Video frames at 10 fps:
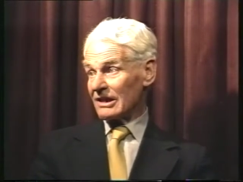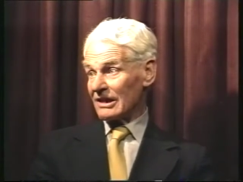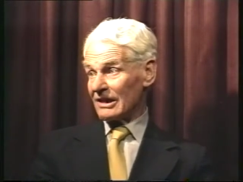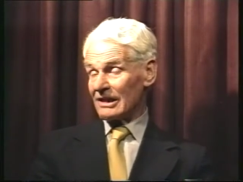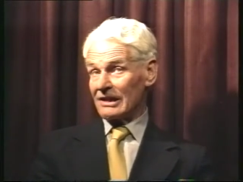
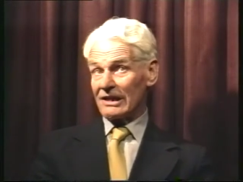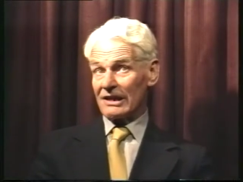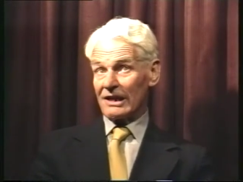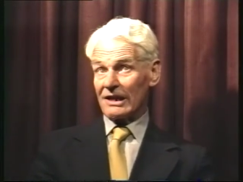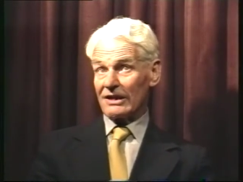here,
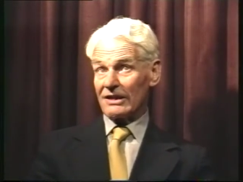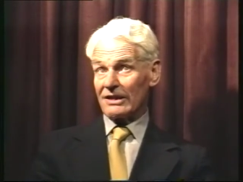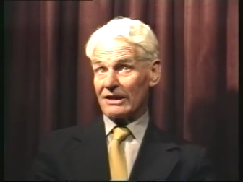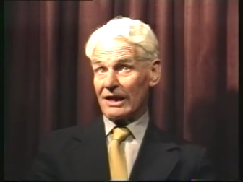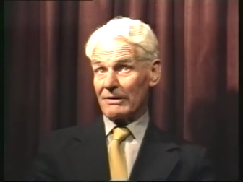
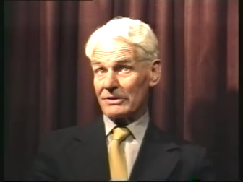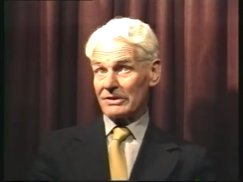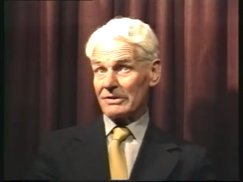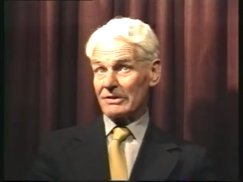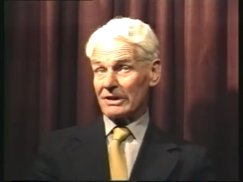and I was
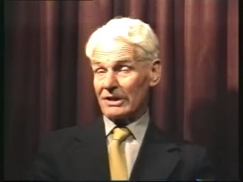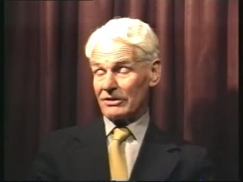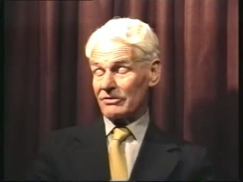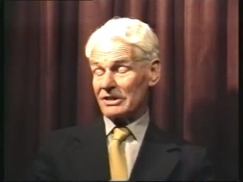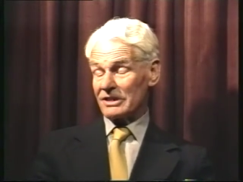
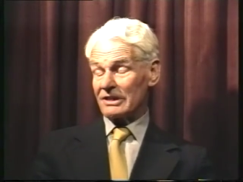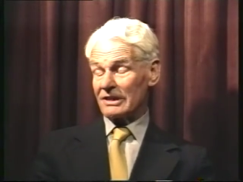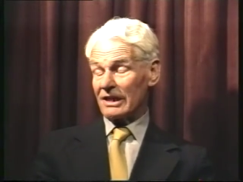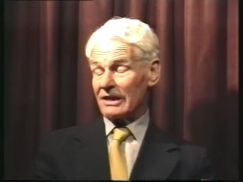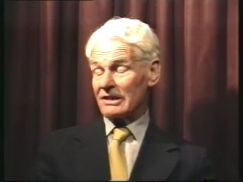interested
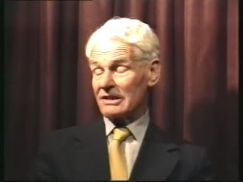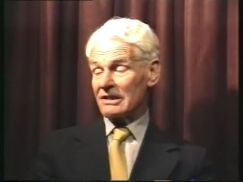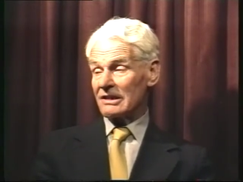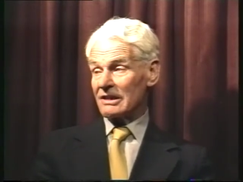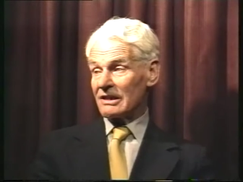in
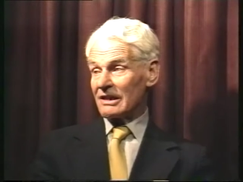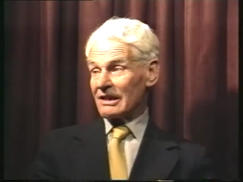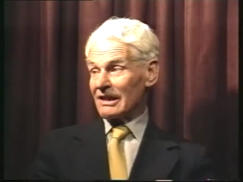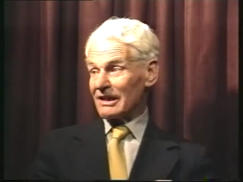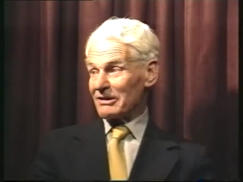
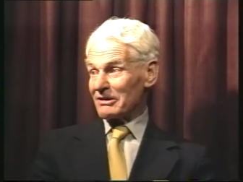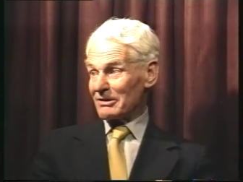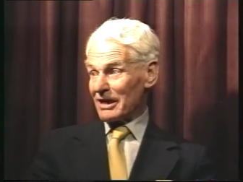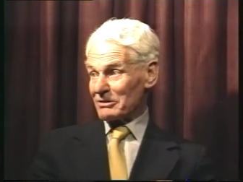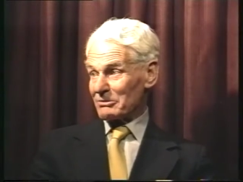that, and
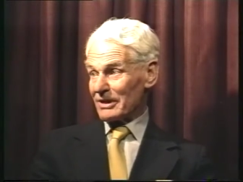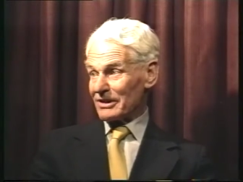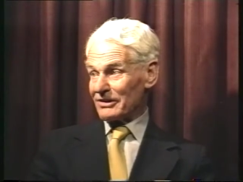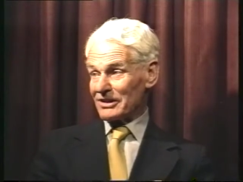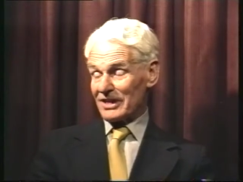that's one
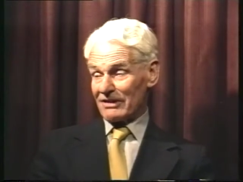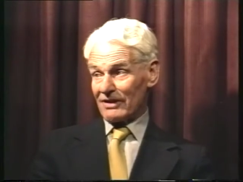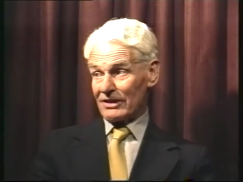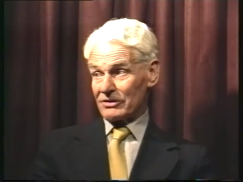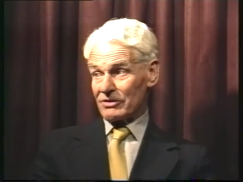of the things I
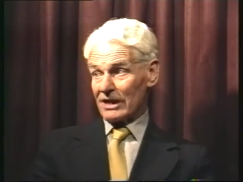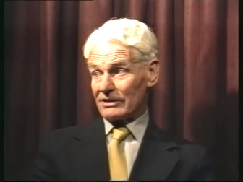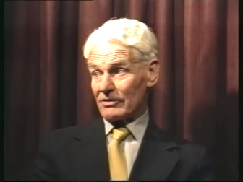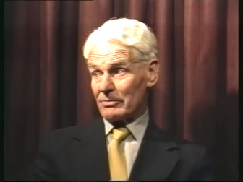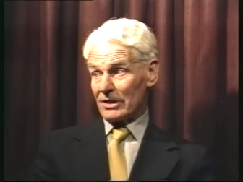found
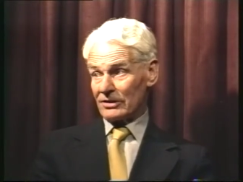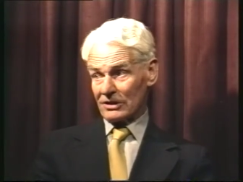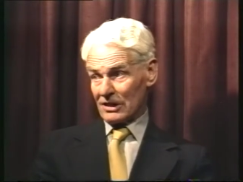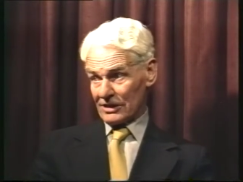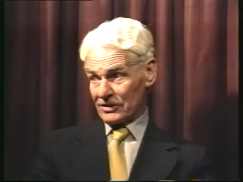attractive about the
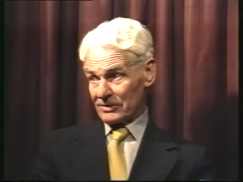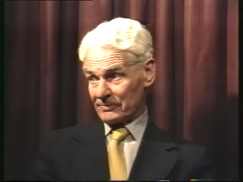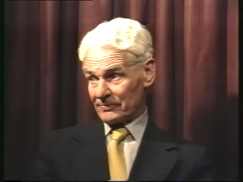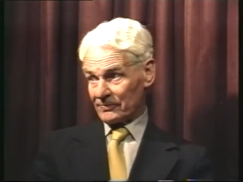college.